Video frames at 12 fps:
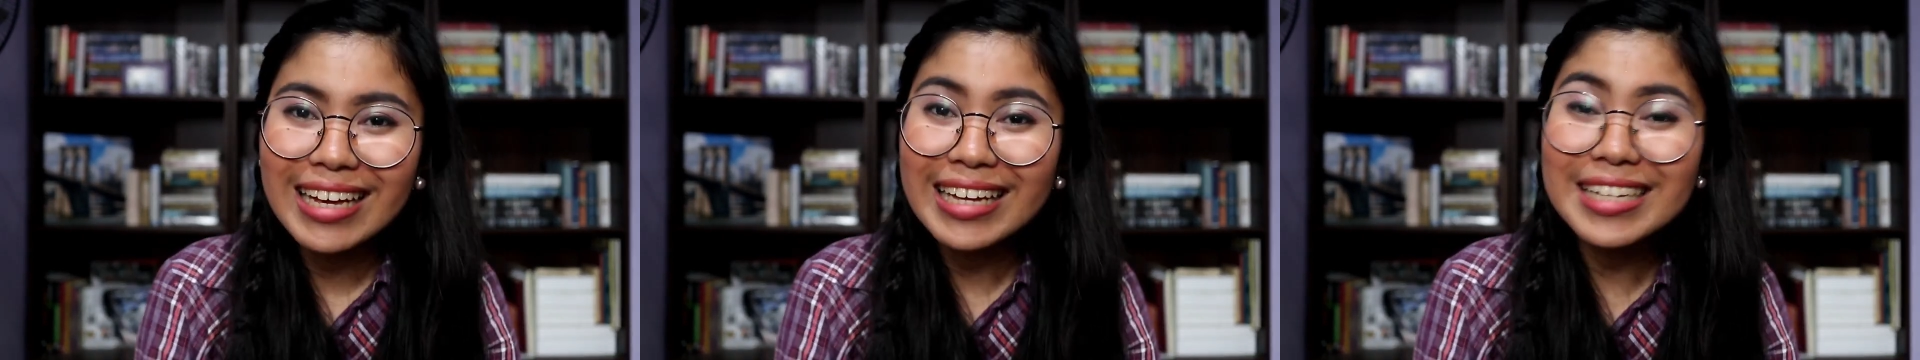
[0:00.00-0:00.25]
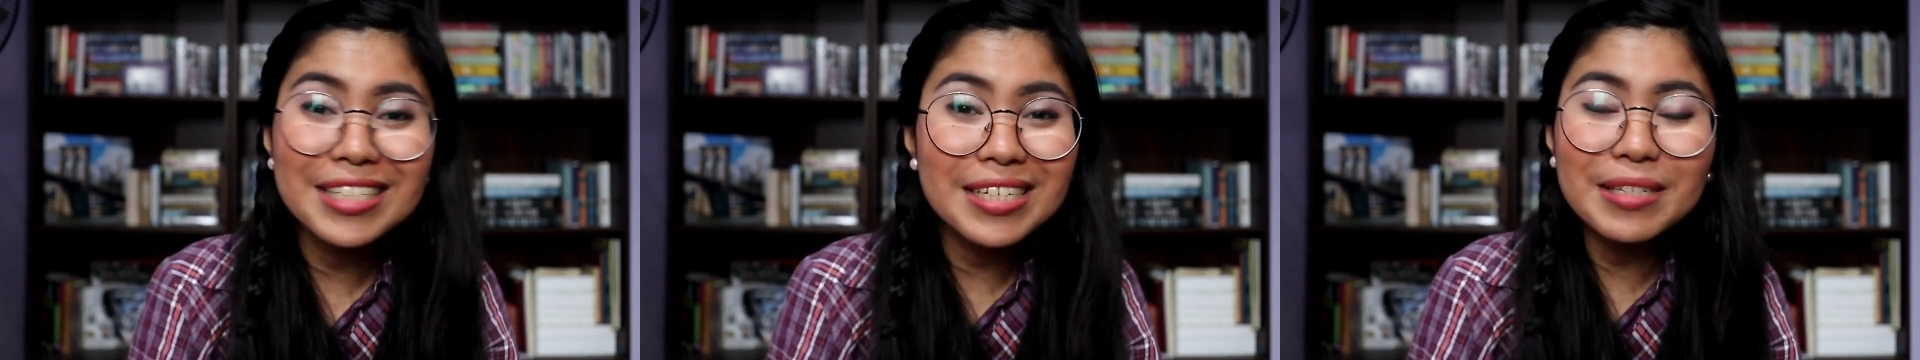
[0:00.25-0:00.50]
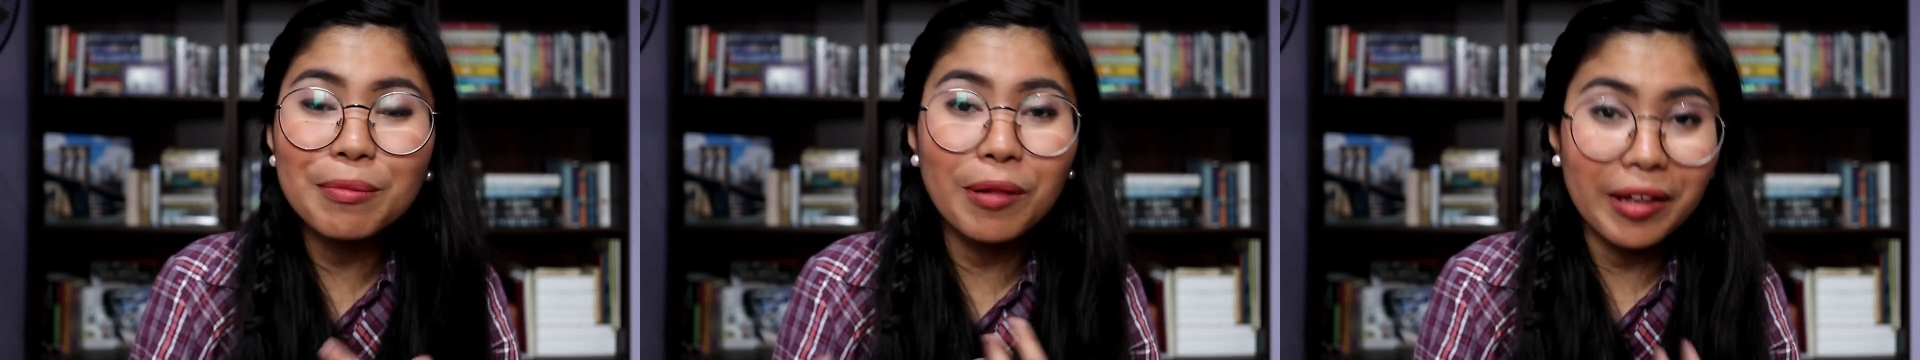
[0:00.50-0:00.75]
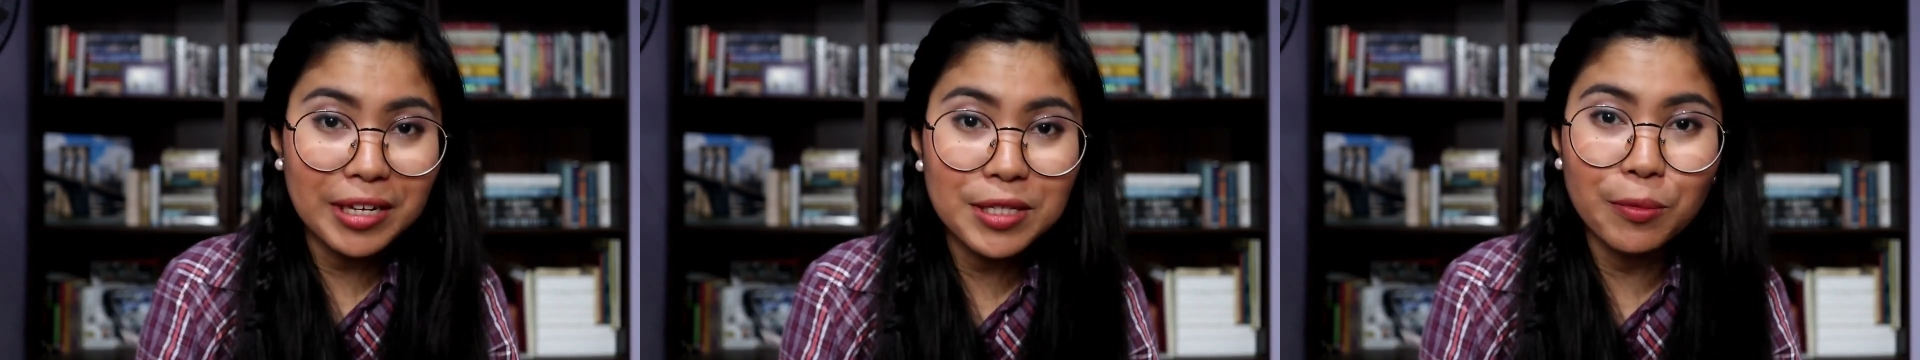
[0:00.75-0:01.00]
And it's just a
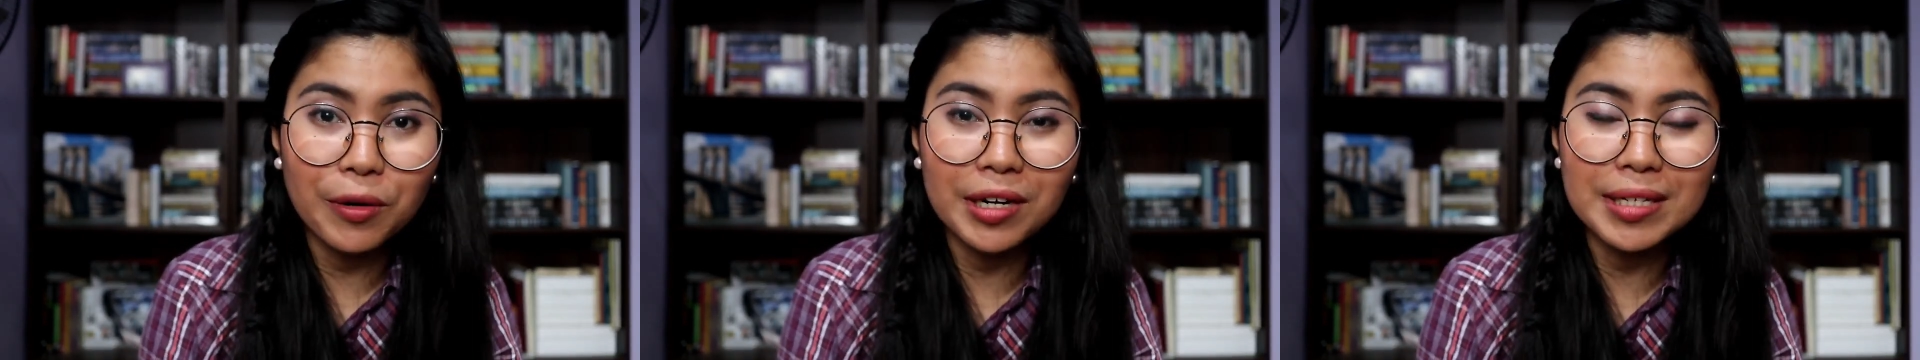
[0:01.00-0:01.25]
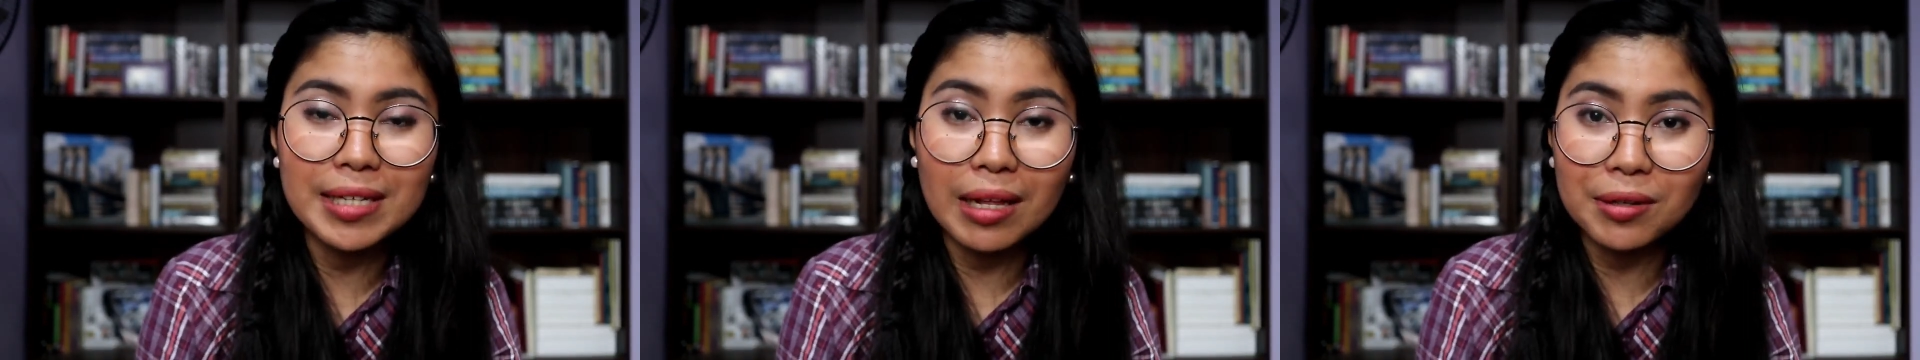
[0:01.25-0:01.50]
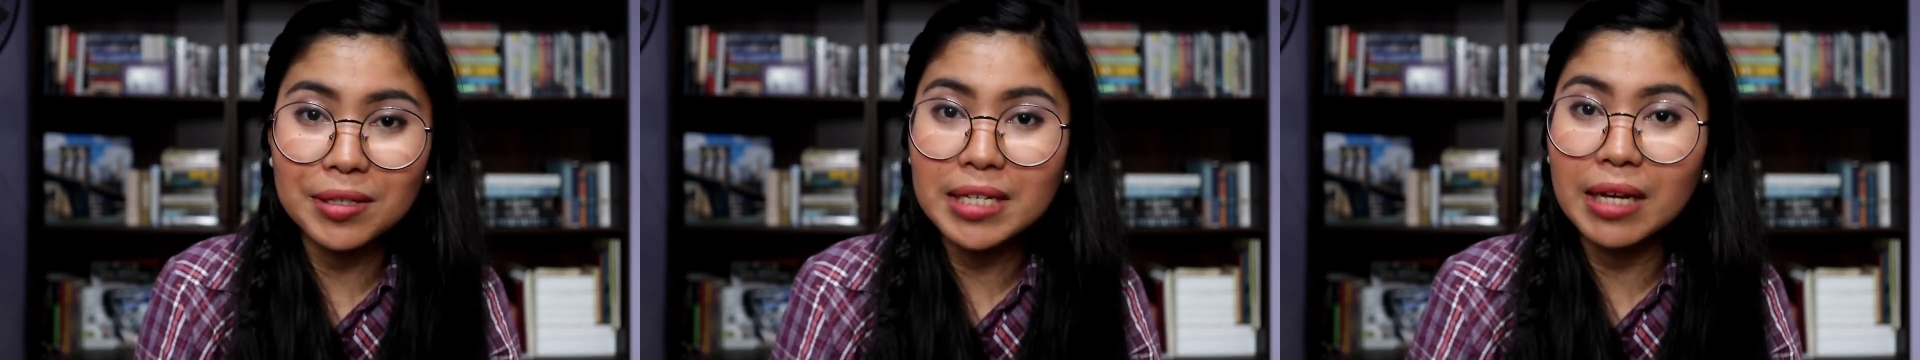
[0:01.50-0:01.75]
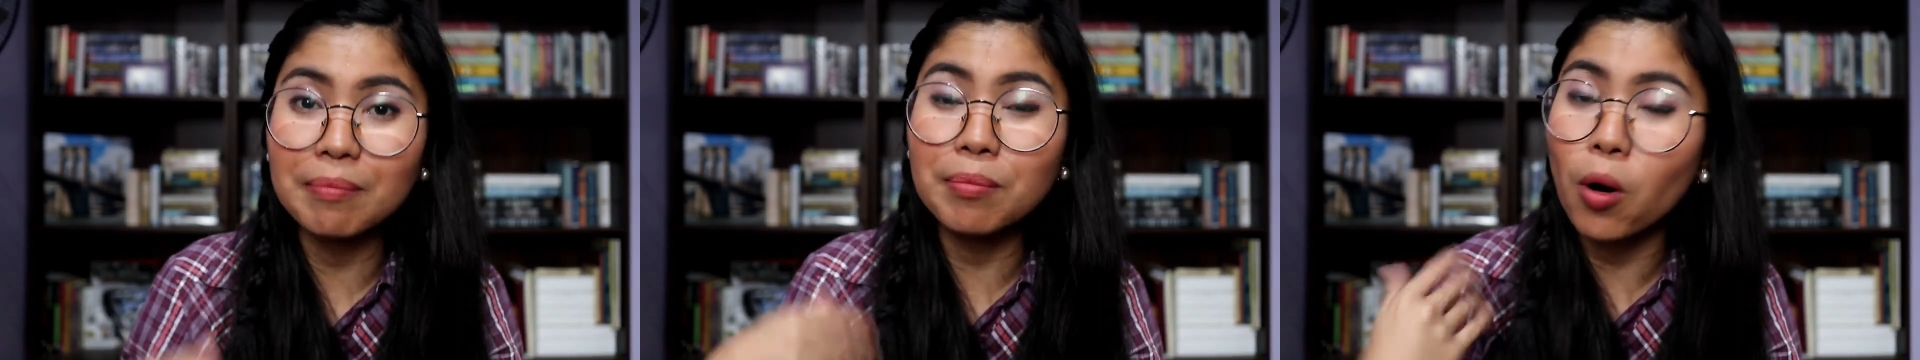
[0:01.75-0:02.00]
place where sellers
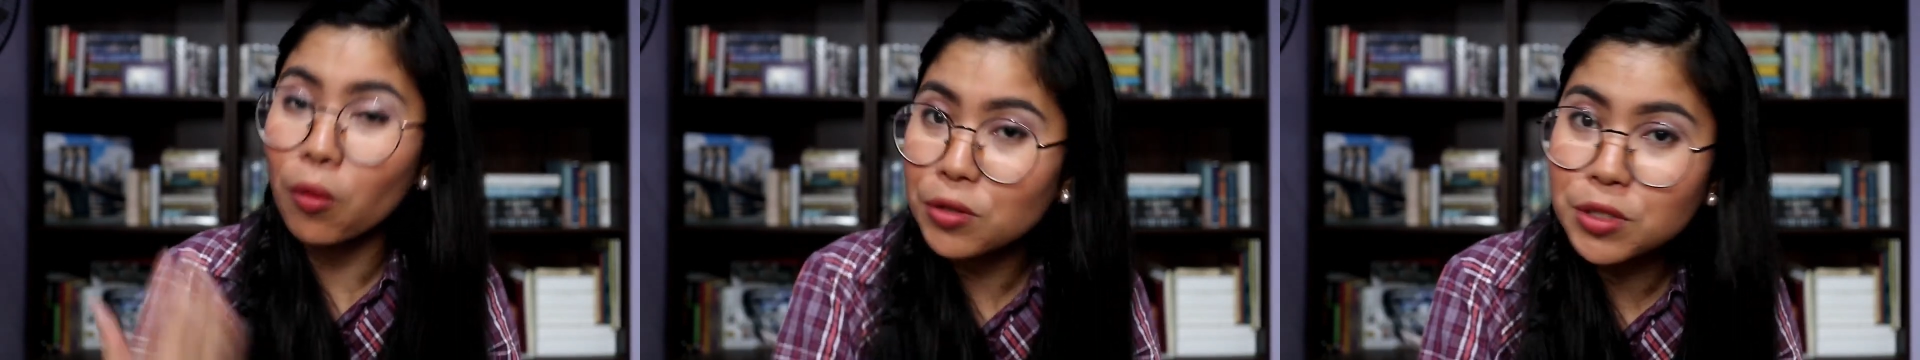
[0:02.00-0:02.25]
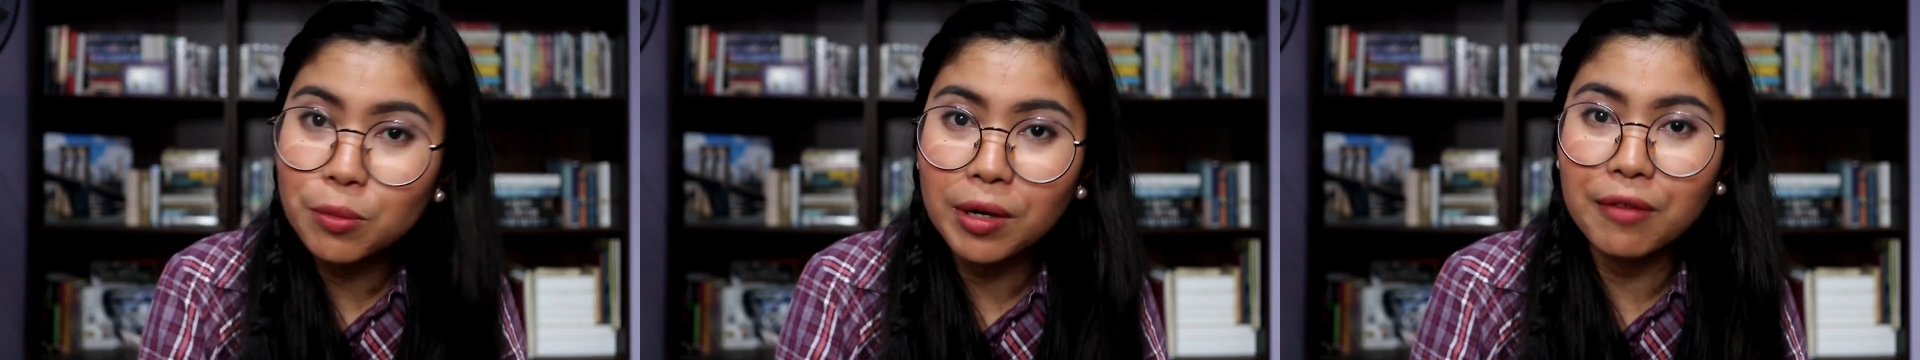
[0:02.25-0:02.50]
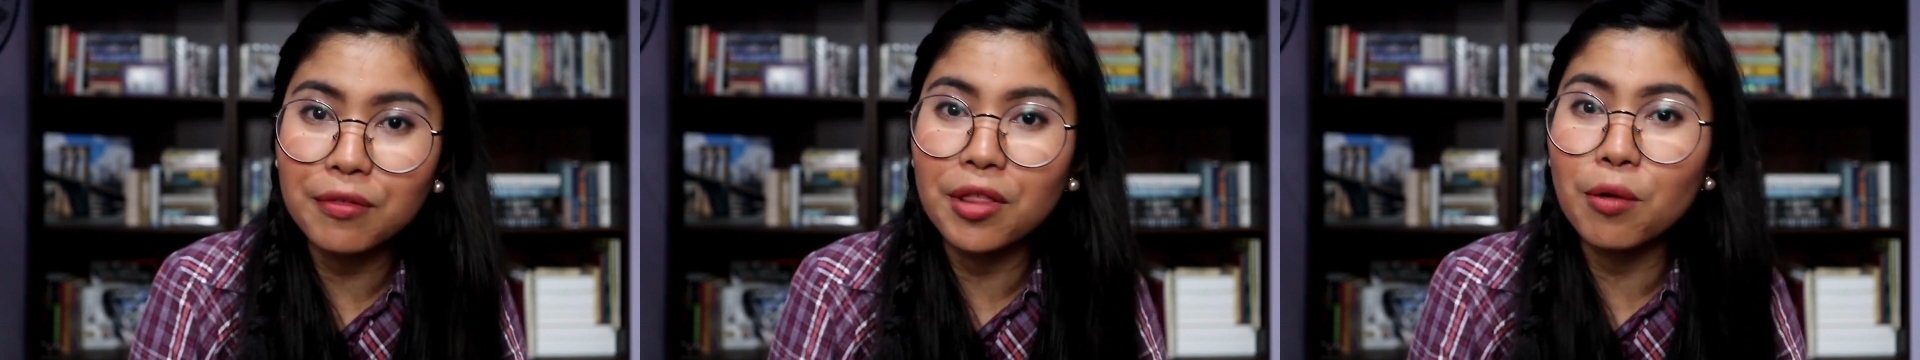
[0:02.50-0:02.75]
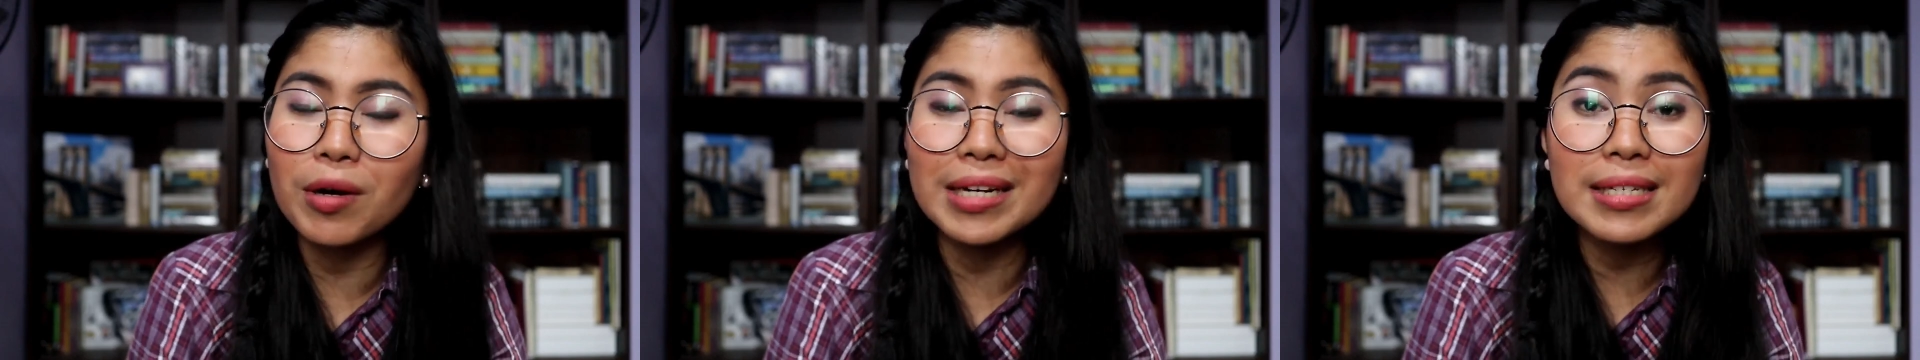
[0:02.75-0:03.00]
can post whatever
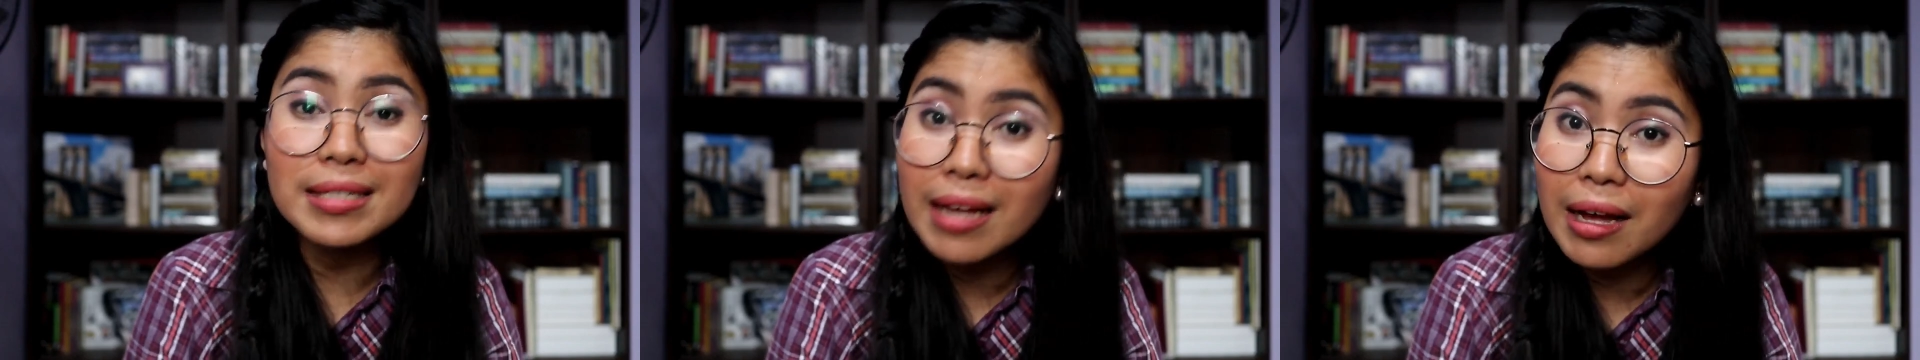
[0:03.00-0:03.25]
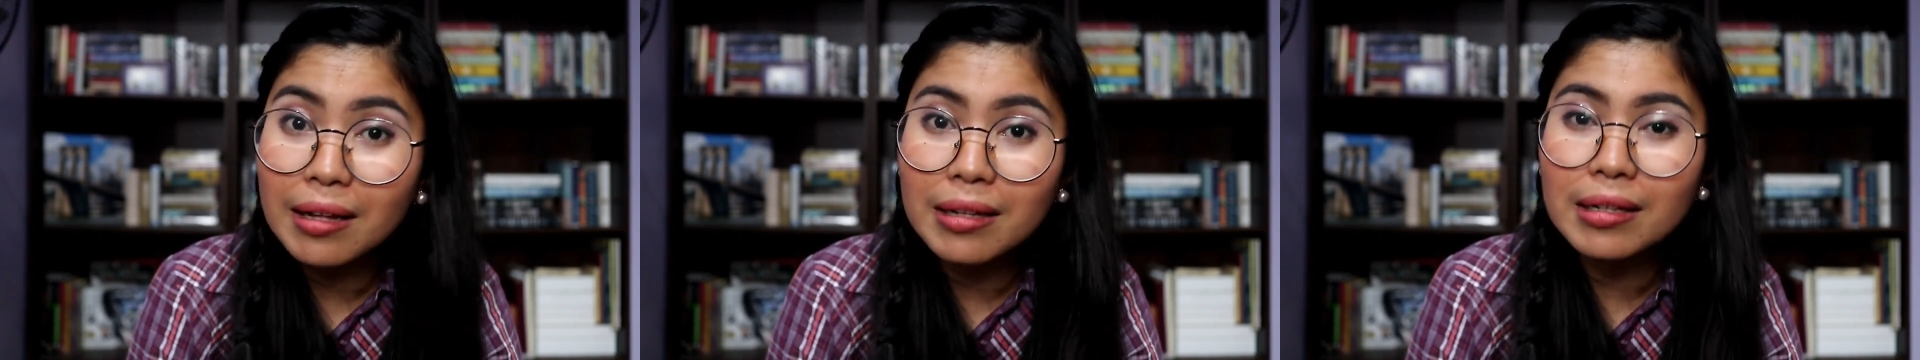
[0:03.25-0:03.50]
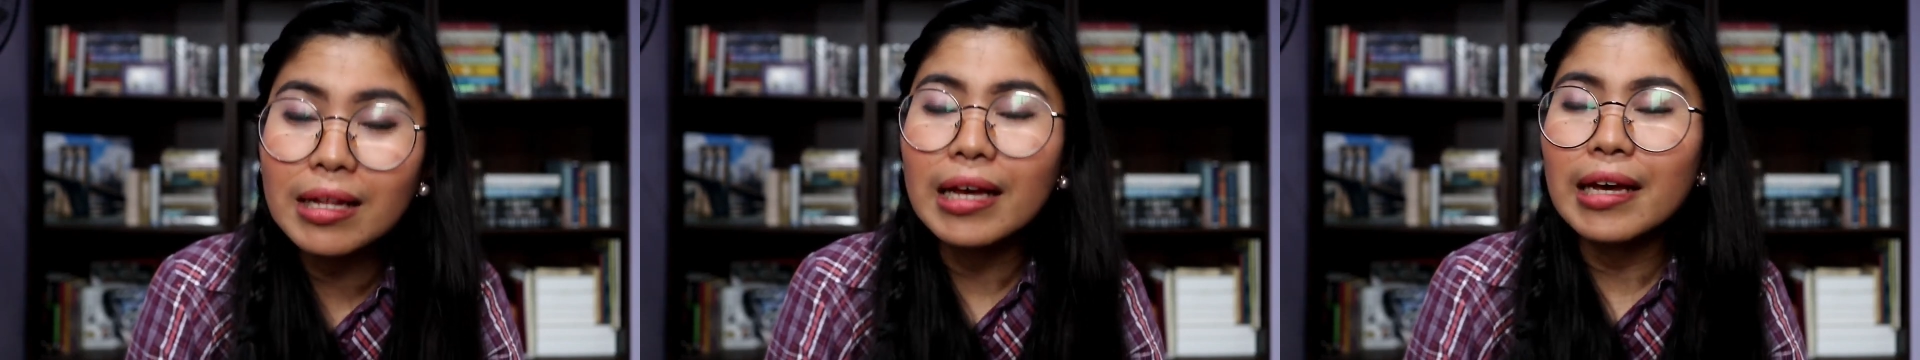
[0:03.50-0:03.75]
they want to sell